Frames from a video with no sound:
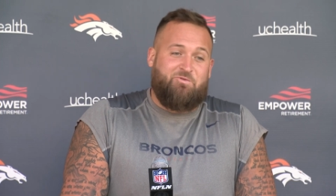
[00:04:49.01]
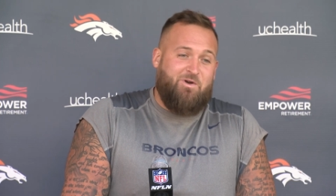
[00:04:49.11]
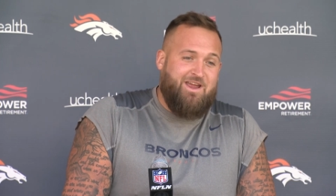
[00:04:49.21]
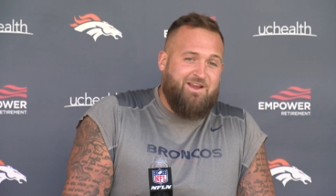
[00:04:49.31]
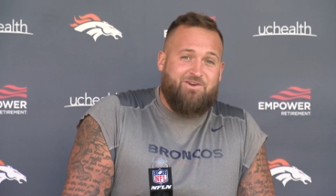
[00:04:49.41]

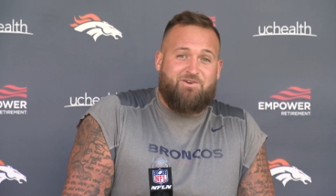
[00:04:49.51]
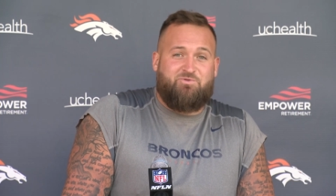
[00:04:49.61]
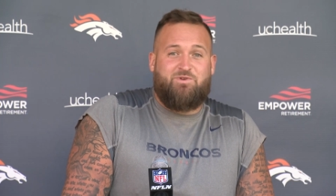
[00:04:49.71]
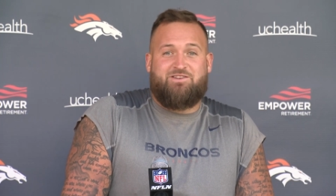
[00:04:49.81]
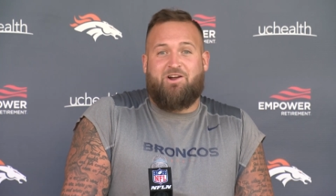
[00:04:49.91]

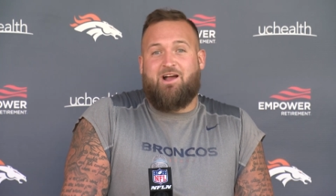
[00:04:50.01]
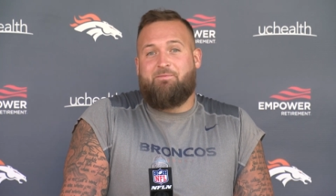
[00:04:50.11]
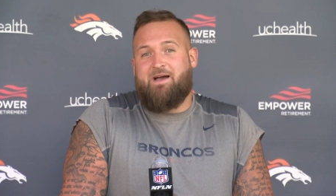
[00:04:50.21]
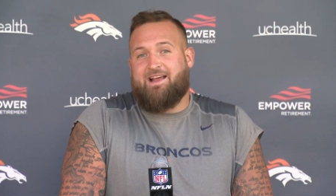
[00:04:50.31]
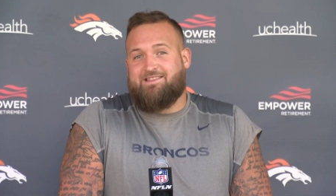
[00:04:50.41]
Raiders, we start
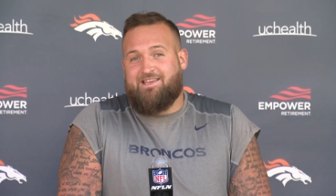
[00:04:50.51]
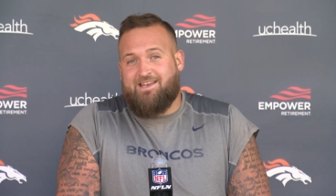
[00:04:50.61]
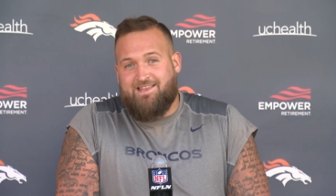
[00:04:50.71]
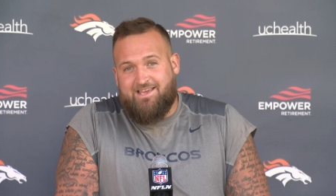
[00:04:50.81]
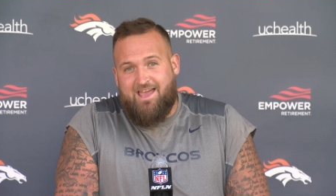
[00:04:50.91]
coming back at the
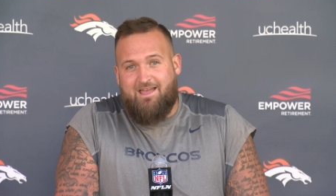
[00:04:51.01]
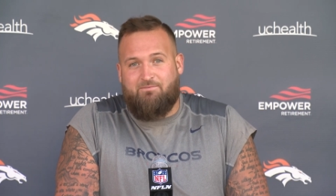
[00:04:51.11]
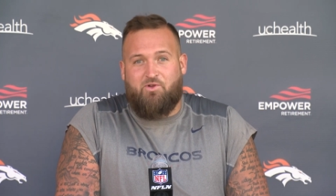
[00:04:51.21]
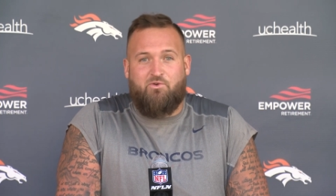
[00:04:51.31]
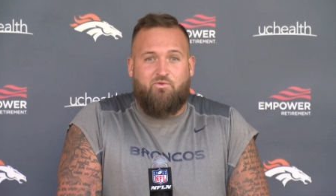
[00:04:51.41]
end of the
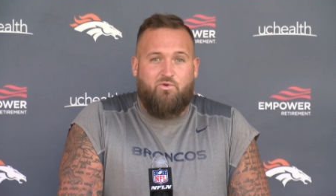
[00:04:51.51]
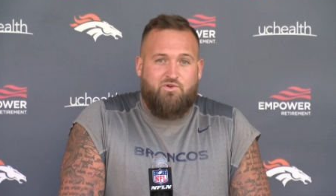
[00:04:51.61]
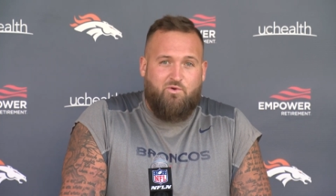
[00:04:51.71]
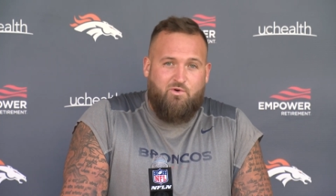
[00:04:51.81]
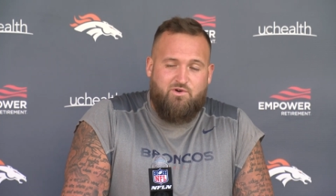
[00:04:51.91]
game, third,
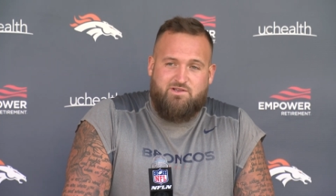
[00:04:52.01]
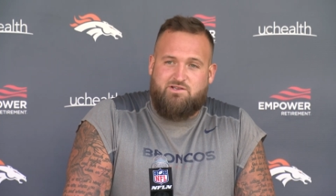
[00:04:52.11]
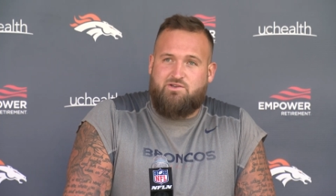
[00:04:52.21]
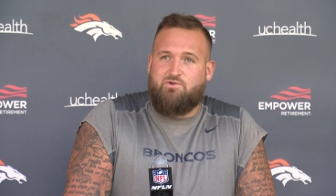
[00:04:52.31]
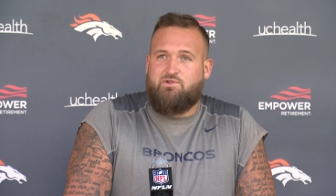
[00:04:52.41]
fourth quarter,
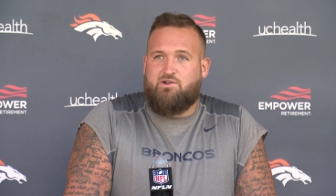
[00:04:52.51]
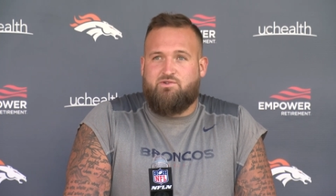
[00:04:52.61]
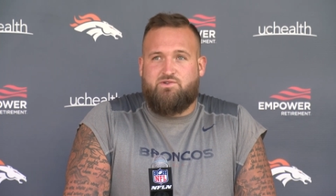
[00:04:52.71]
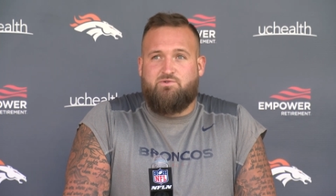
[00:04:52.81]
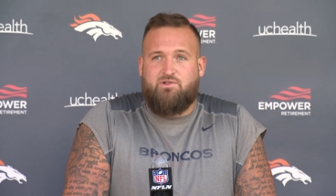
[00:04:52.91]
it's too
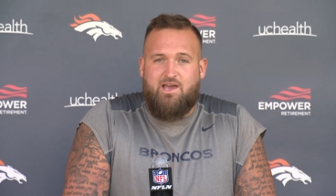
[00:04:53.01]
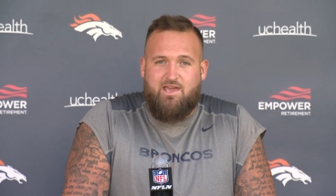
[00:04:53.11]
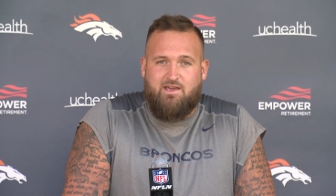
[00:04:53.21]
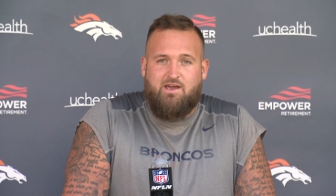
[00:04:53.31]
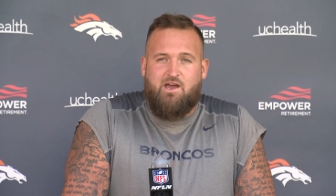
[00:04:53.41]
little, too
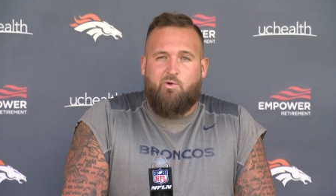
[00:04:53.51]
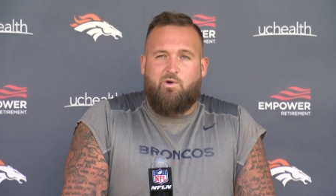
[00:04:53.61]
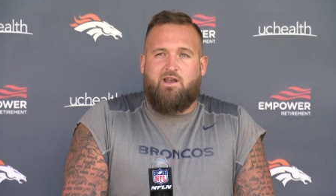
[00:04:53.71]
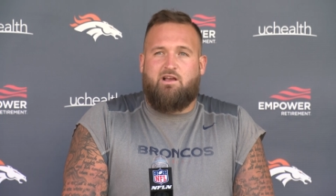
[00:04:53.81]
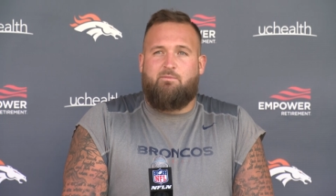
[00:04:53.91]
late.
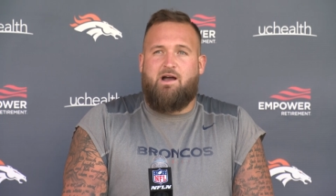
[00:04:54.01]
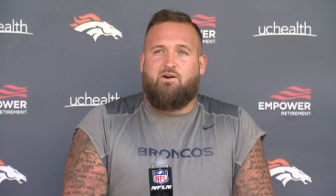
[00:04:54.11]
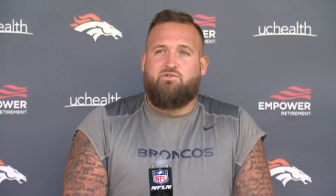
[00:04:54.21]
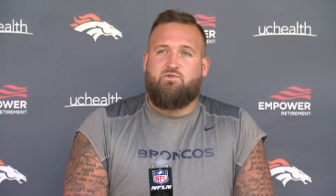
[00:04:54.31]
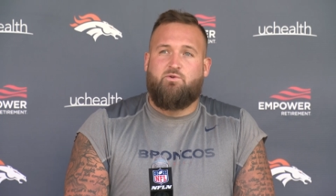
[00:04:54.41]
We got to come
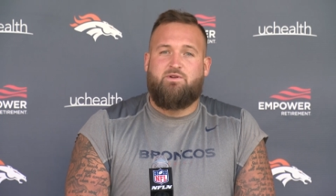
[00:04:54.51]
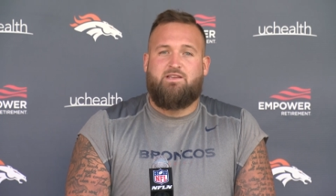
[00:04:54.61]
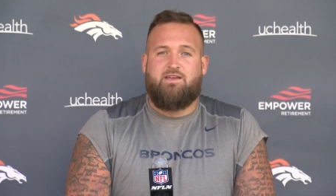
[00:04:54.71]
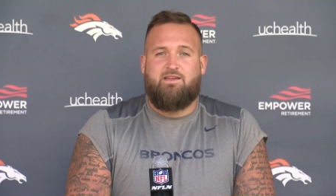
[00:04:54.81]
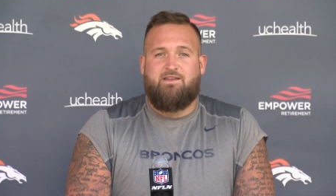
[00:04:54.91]
out and do what we
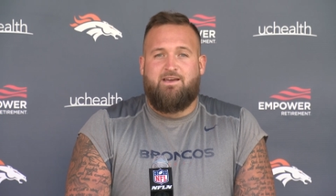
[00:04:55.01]
did